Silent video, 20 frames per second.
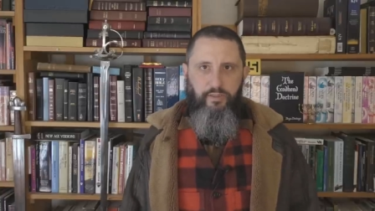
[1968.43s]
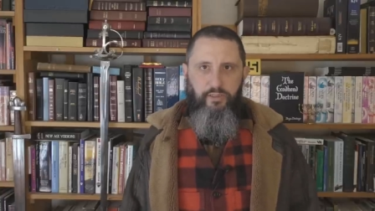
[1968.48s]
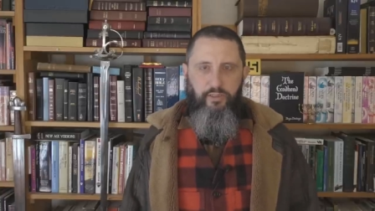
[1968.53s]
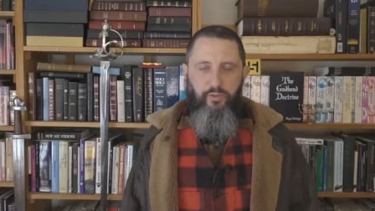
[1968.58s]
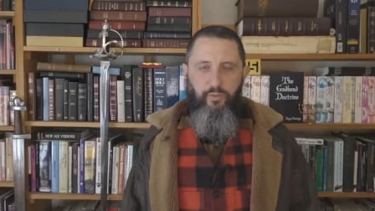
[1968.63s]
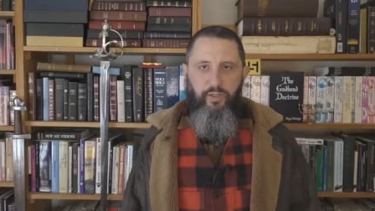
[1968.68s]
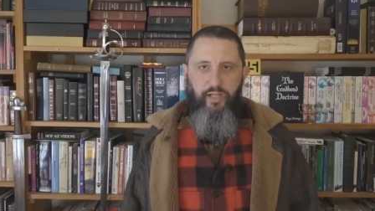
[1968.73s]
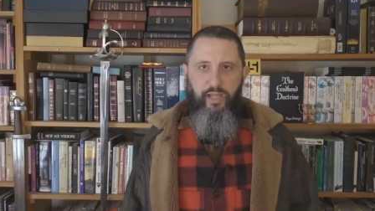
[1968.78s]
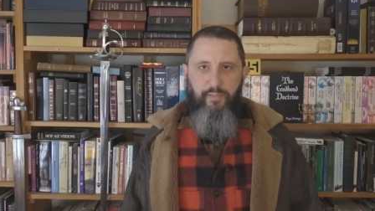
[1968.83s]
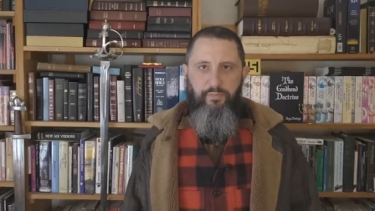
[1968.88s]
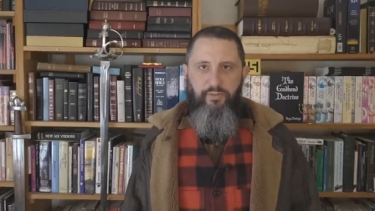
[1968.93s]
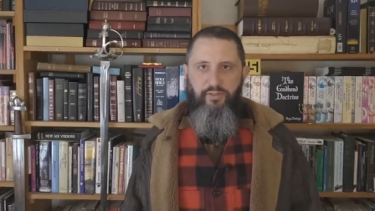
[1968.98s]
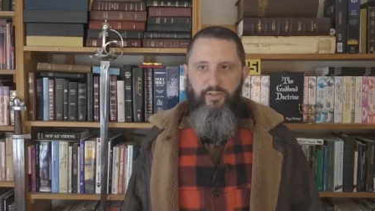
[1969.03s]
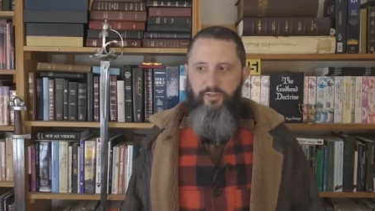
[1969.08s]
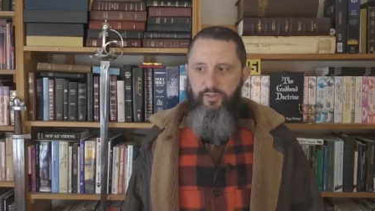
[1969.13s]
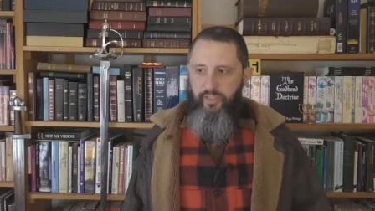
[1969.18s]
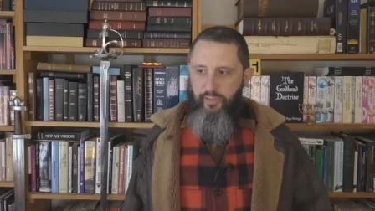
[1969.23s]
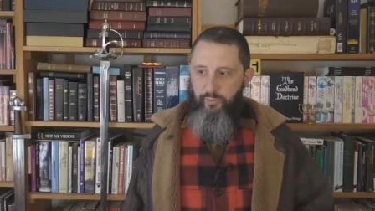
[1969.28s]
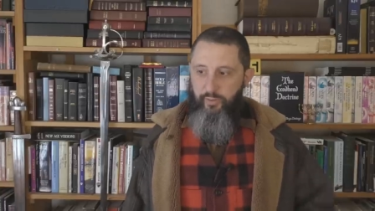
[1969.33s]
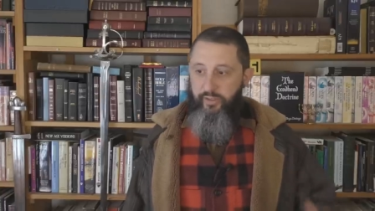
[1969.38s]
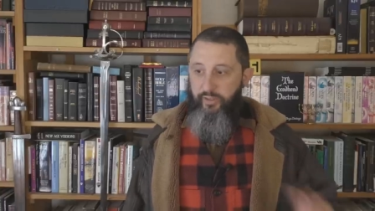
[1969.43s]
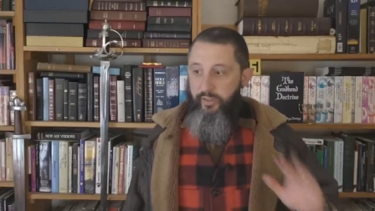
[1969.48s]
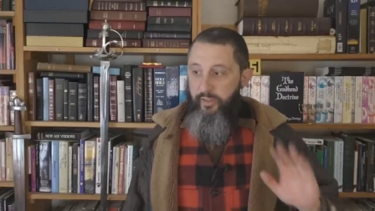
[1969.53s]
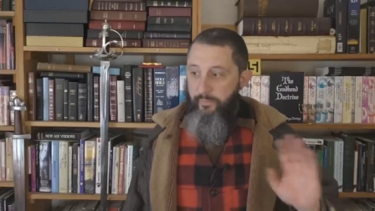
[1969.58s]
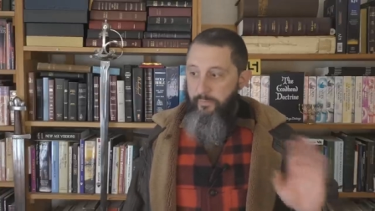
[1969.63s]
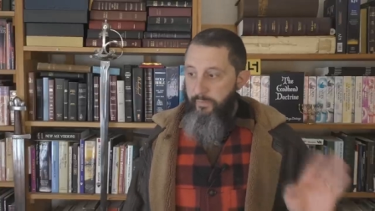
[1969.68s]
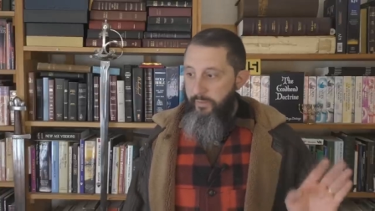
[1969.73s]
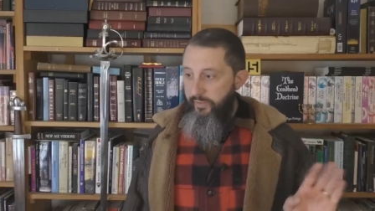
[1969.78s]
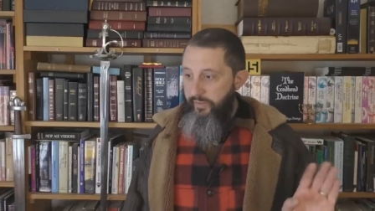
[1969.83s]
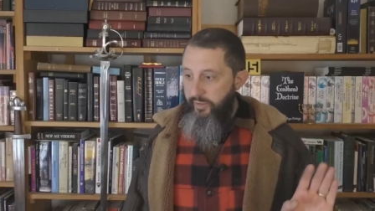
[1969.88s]
You know what happens? You say, well, there,
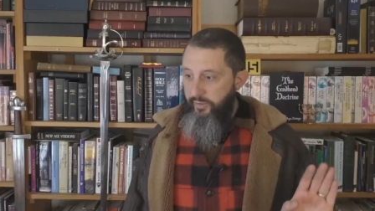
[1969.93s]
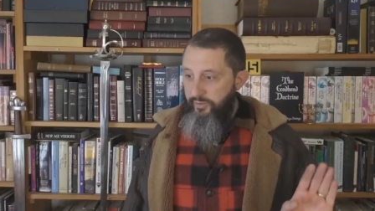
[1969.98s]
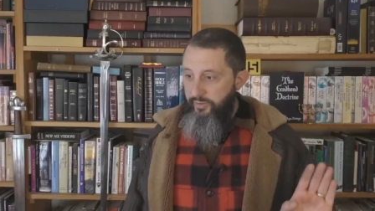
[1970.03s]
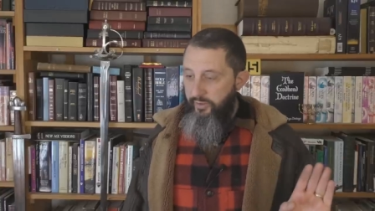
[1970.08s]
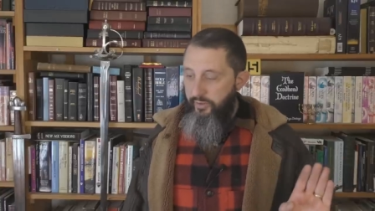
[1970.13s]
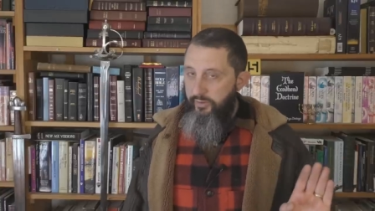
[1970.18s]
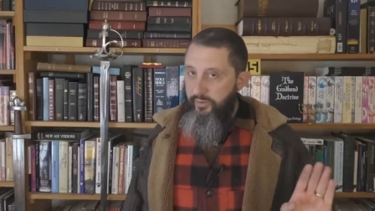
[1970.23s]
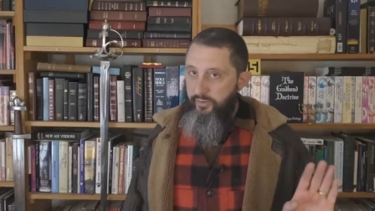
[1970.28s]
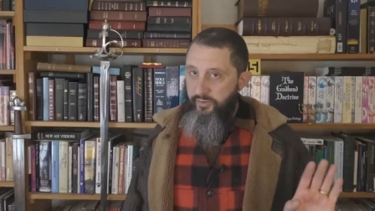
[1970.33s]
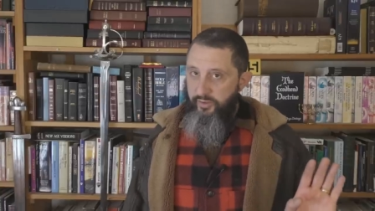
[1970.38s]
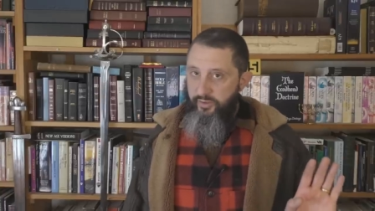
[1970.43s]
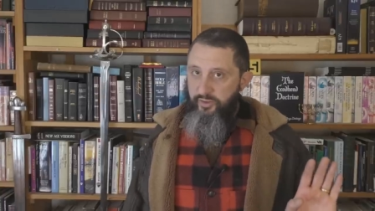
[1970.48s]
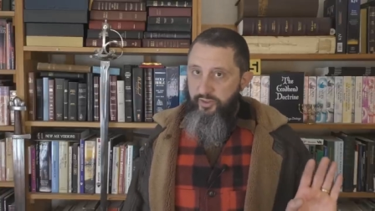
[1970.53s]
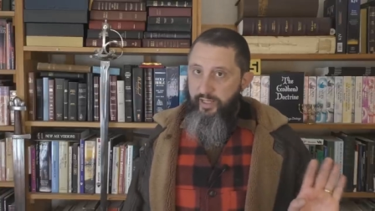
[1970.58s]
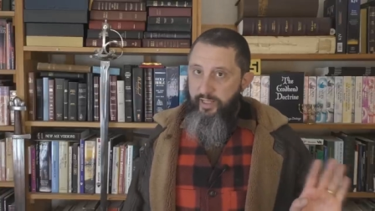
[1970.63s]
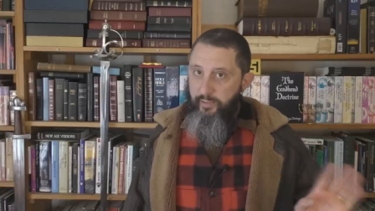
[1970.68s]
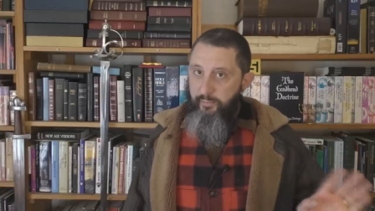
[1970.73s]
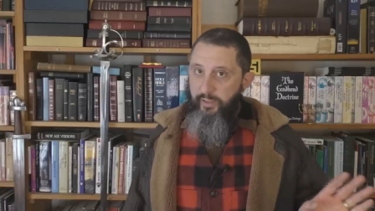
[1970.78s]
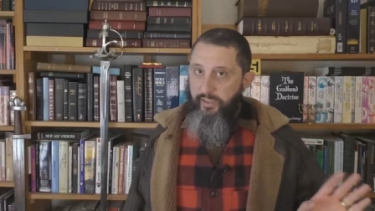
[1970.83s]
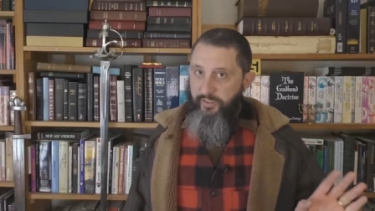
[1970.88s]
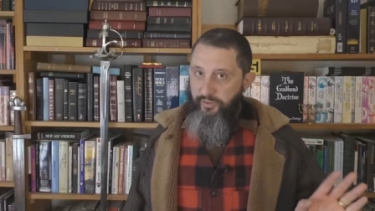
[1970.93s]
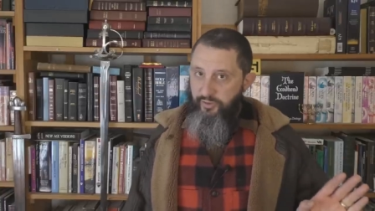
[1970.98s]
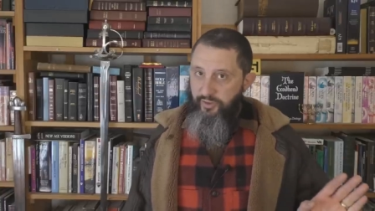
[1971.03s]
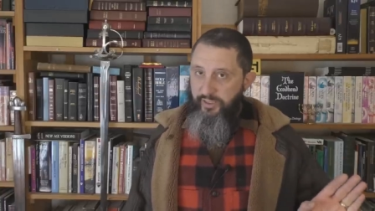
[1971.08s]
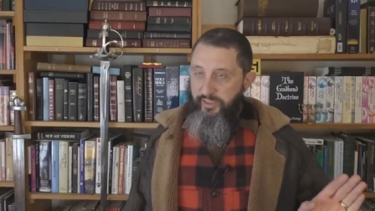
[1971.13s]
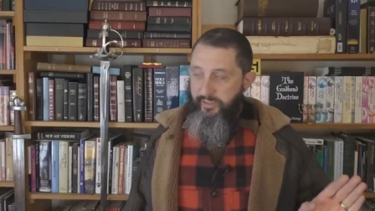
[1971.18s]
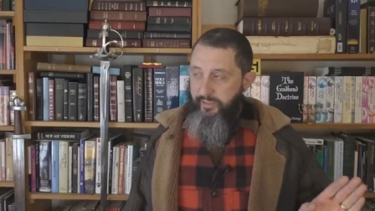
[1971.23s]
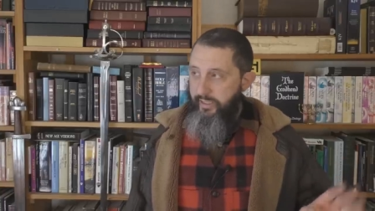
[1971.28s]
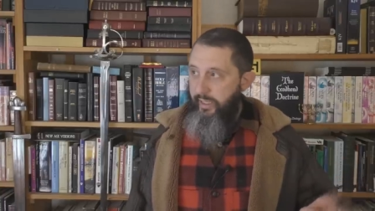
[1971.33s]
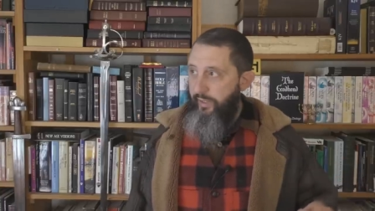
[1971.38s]
there's there's a sodomite
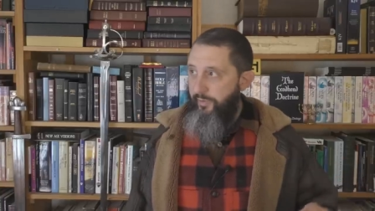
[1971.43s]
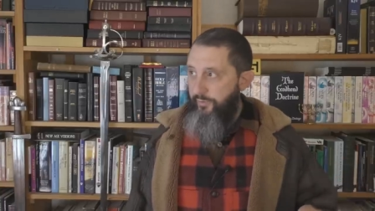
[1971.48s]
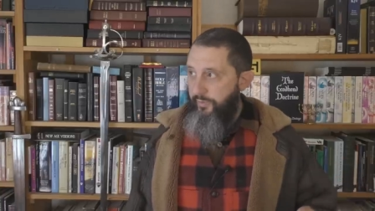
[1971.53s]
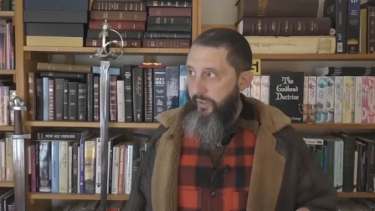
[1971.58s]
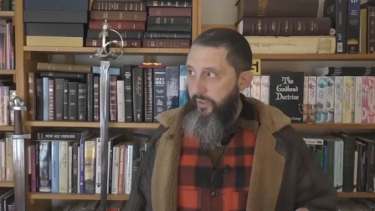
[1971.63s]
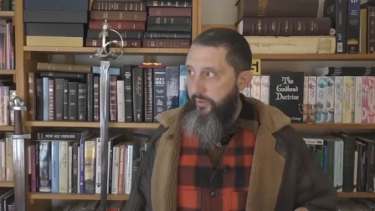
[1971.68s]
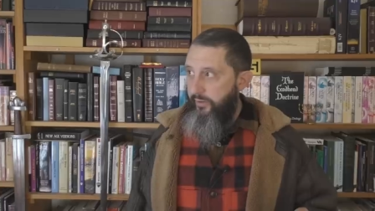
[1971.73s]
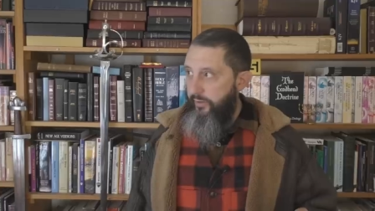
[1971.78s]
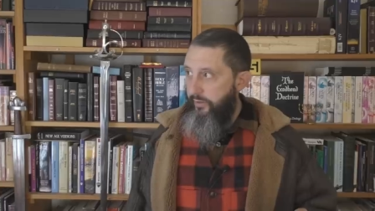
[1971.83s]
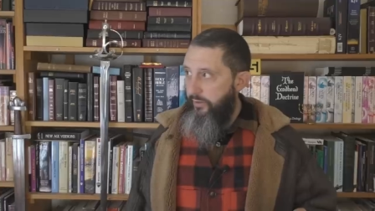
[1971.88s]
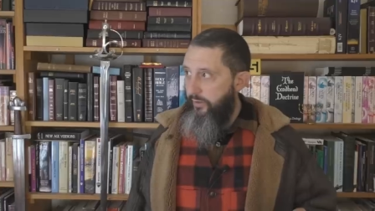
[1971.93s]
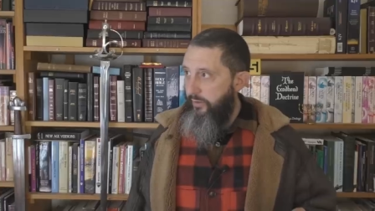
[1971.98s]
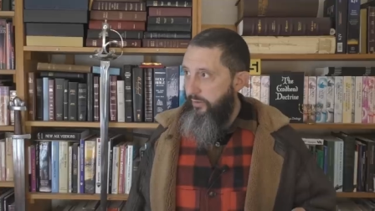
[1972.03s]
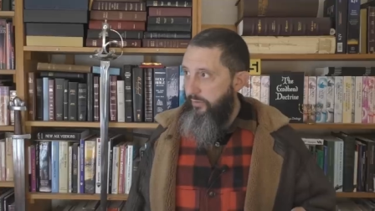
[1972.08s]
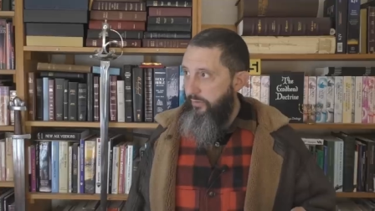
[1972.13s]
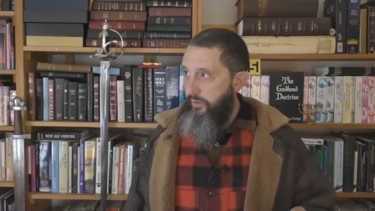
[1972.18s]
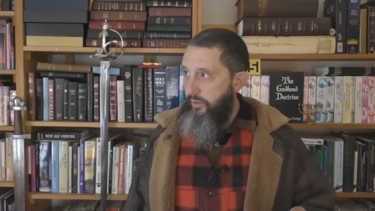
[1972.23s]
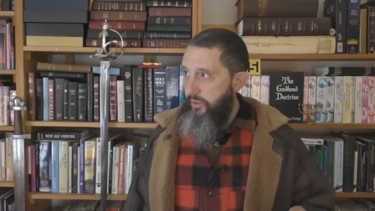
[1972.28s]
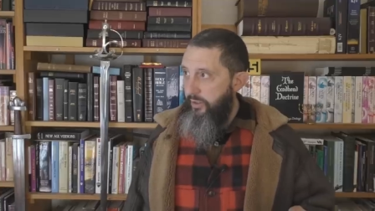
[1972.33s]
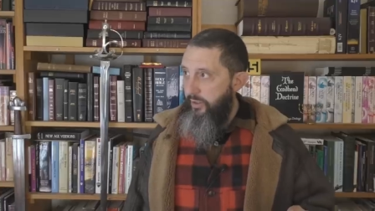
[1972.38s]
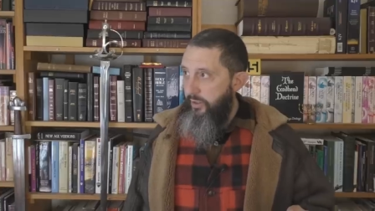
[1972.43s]
gene out there that you know,